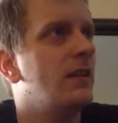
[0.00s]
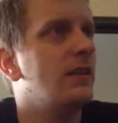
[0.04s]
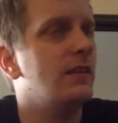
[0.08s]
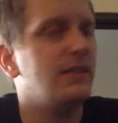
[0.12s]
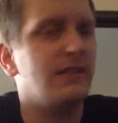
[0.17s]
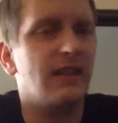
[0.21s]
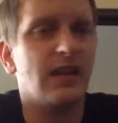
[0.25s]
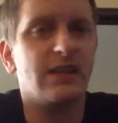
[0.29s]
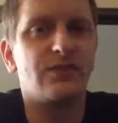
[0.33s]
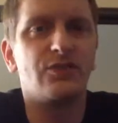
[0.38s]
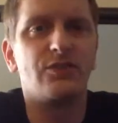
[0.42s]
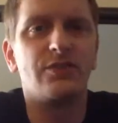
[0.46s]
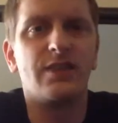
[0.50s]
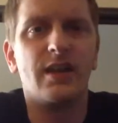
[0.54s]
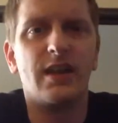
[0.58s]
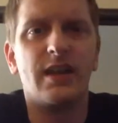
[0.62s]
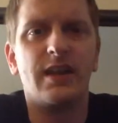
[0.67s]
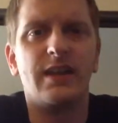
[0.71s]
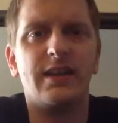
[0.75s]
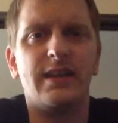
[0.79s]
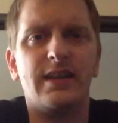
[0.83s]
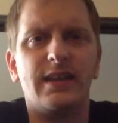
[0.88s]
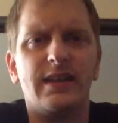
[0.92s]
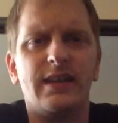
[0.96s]

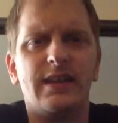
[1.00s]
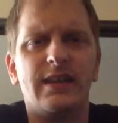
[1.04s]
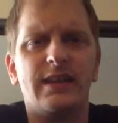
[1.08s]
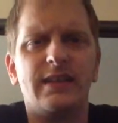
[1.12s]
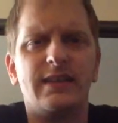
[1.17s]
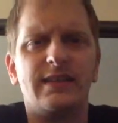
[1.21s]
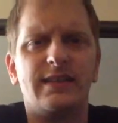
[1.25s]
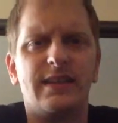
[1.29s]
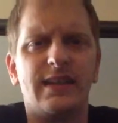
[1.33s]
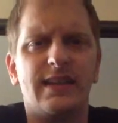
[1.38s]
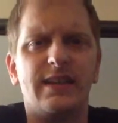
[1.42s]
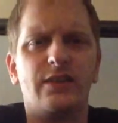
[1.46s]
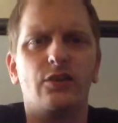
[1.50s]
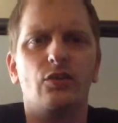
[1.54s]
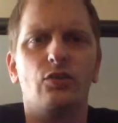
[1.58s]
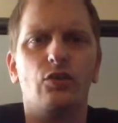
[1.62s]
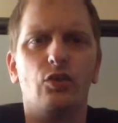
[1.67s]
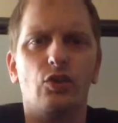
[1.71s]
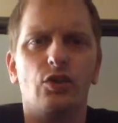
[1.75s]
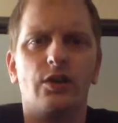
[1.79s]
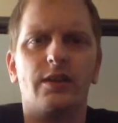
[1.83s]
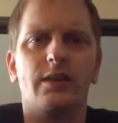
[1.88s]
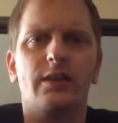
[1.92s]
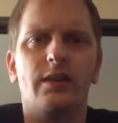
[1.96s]
Yesterday, it did
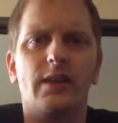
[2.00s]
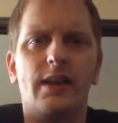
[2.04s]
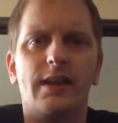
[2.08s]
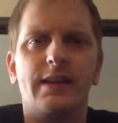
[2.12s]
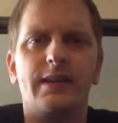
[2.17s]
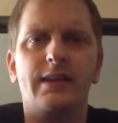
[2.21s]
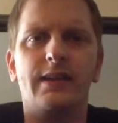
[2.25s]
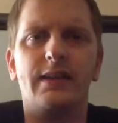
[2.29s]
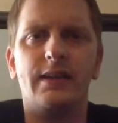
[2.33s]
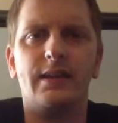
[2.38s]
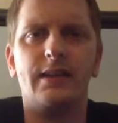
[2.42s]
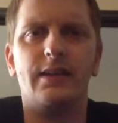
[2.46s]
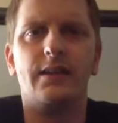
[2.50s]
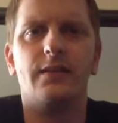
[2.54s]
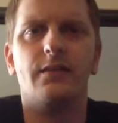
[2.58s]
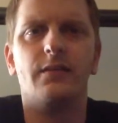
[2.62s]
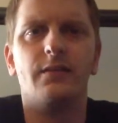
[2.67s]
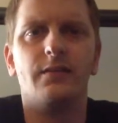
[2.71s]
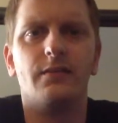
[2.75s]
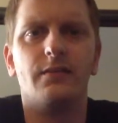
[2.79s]
look like he